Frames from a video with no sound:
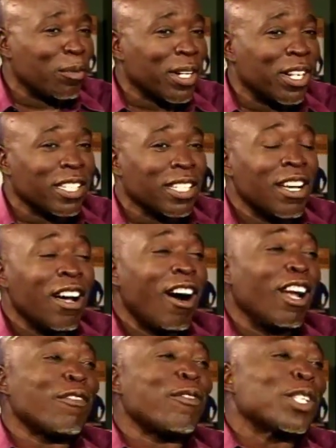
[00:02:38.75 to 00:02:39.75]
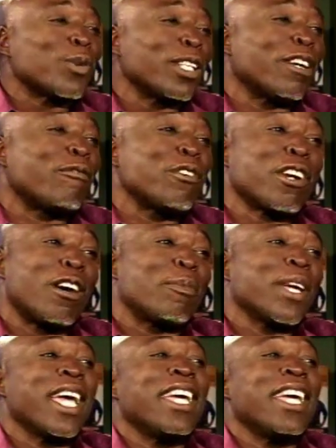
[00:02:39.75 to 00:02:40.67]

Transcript: because all the friends want a free copy anyway.